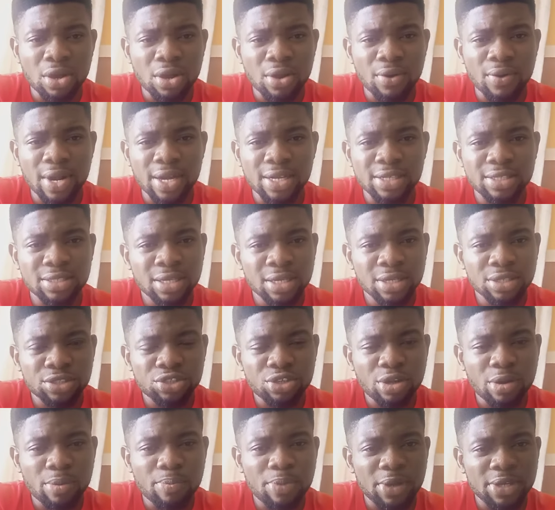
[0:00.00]
Alright,
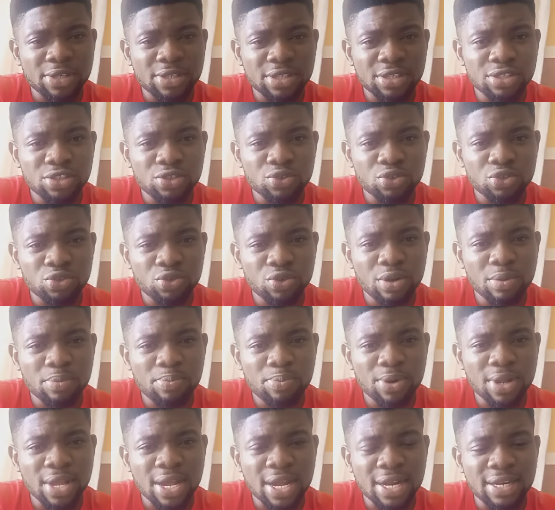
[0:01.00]
some persons during
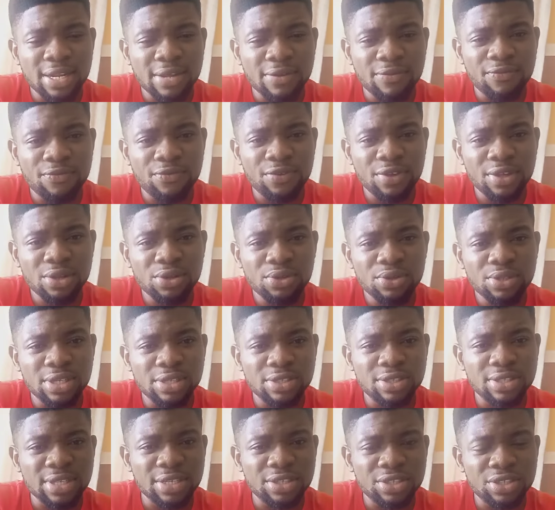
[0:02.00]
prayer, they feel
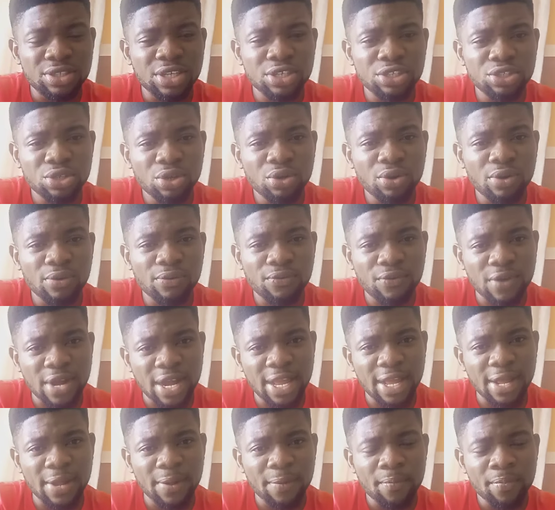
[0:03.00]
the sensation of
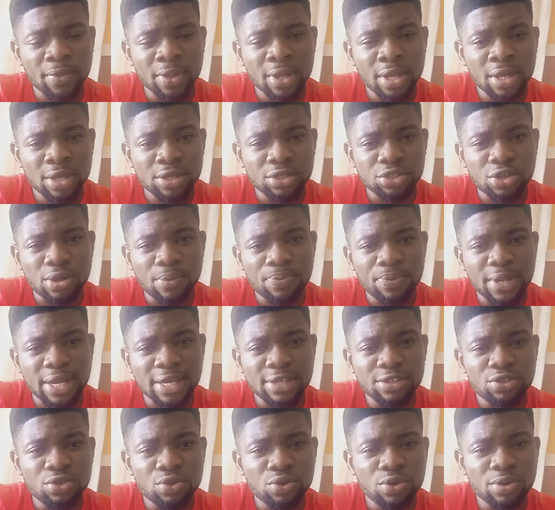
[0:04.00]
fire.
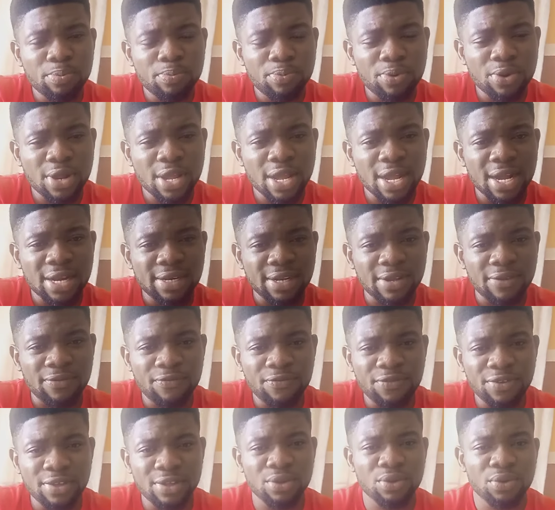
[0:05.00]
Sometimes during prayer, they
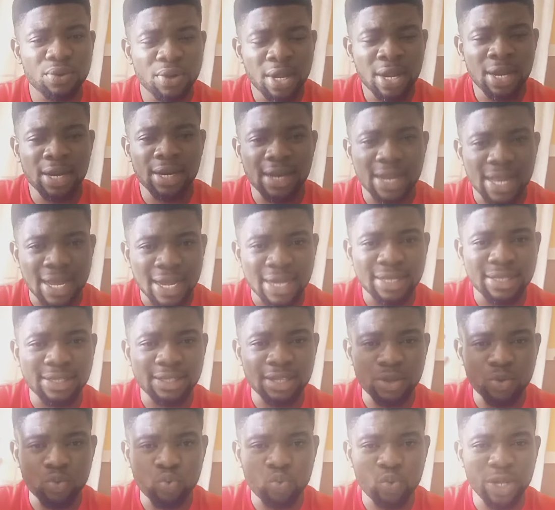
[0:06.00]
feel like
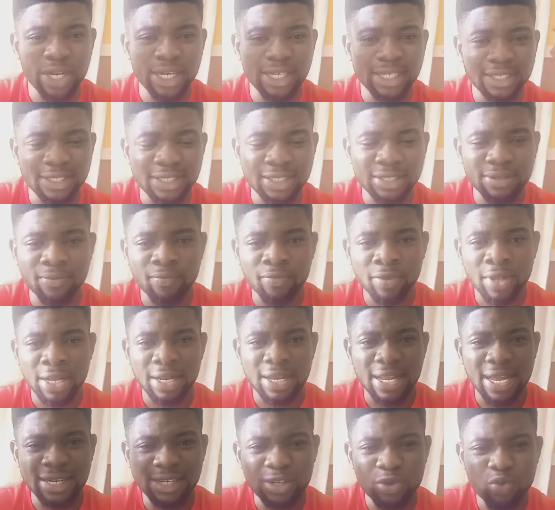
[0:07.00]
the wind
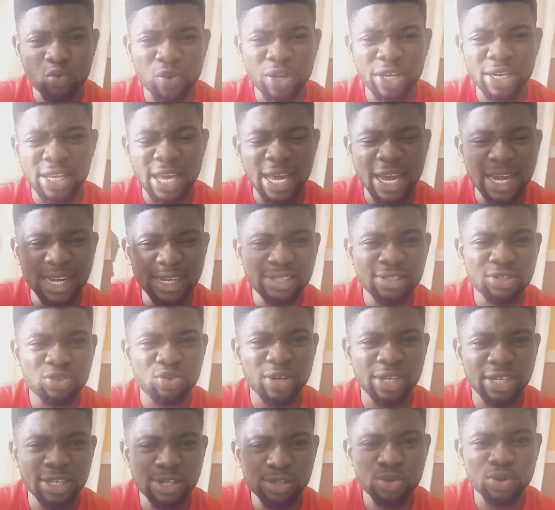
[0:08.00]

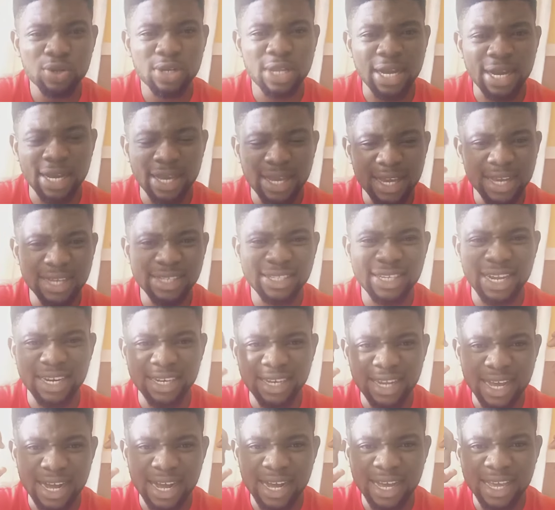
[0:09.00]
entering into their ears,
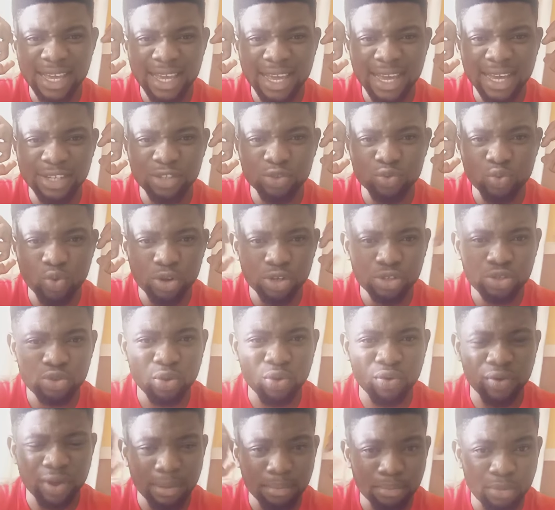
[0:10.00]
and their ears want
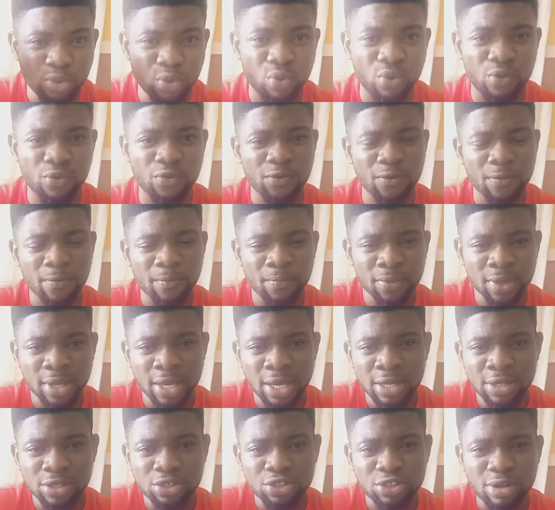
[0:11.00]
to remove.
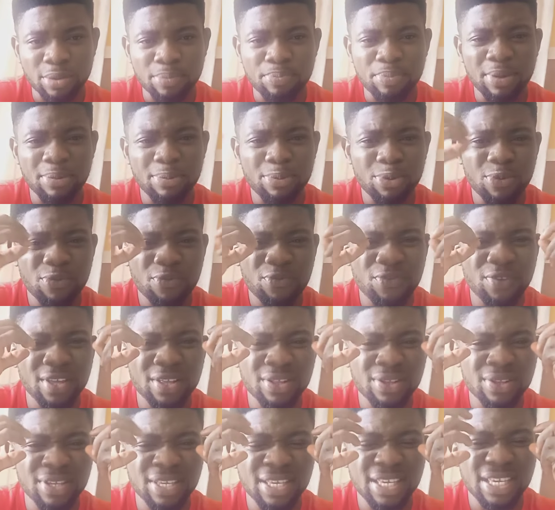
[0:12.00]
Some people feel